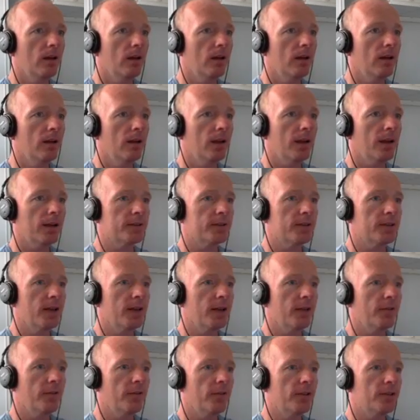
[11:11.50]
Like I
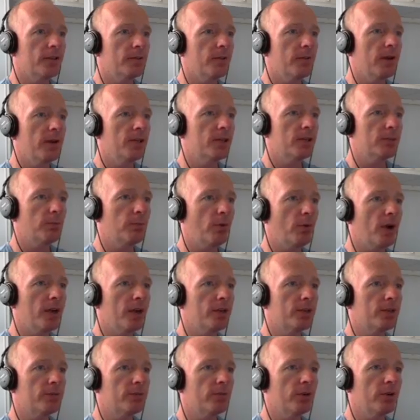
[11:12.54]
say, this many
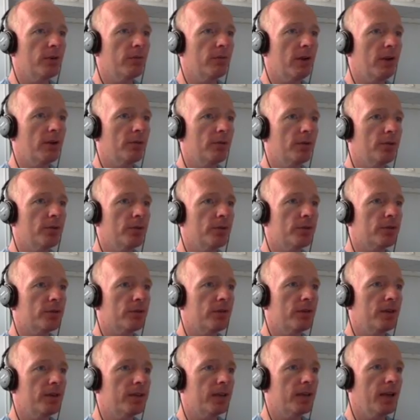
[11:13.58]
sprites running around on the
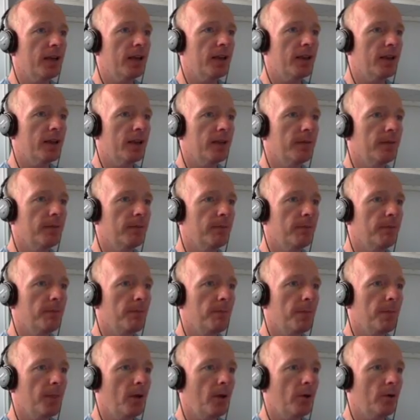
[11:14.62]
screen together
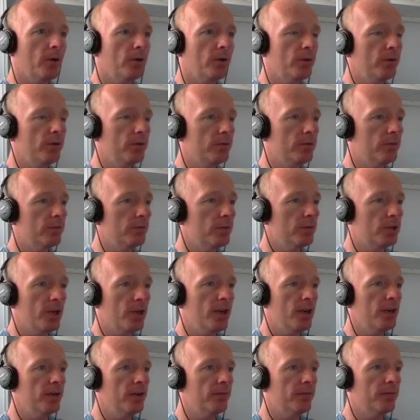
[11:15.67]
on a
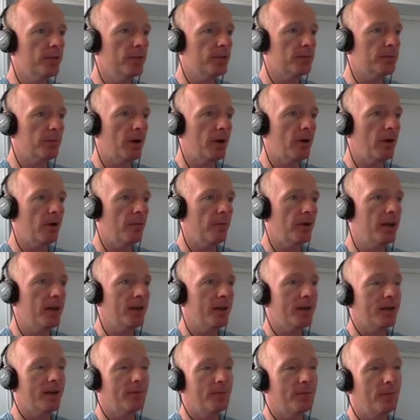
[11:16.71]
machine of this power. I mean,
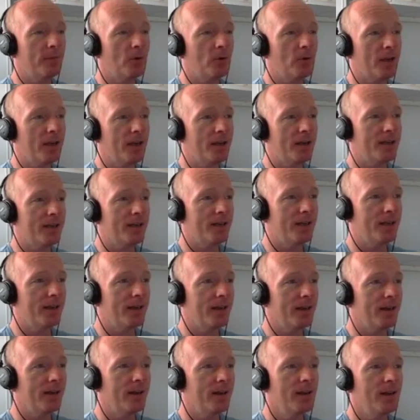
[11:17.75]
it had
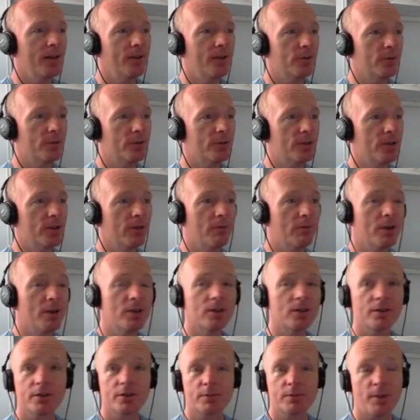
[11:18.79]
48K. There was the
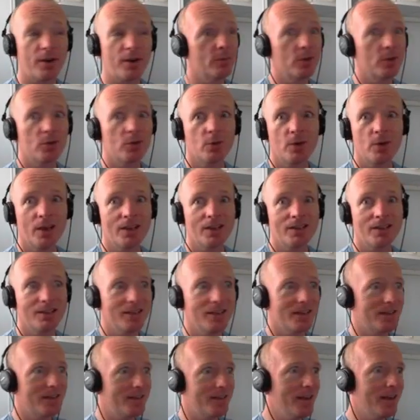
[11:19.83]
original Spectrum, which only had
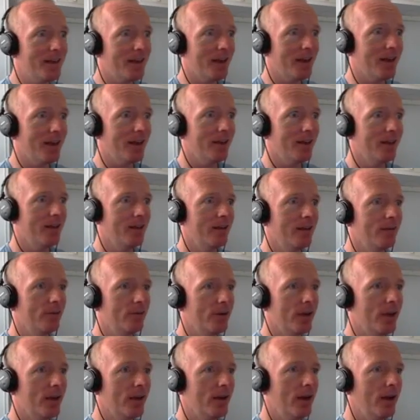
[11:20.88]
16K.
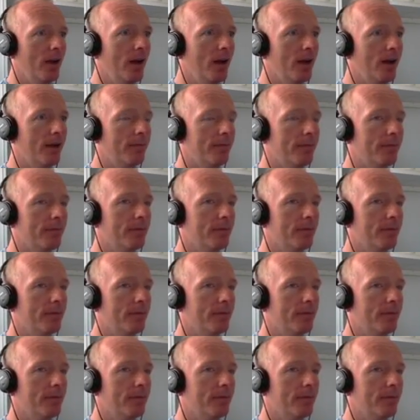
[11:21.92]
Only had half.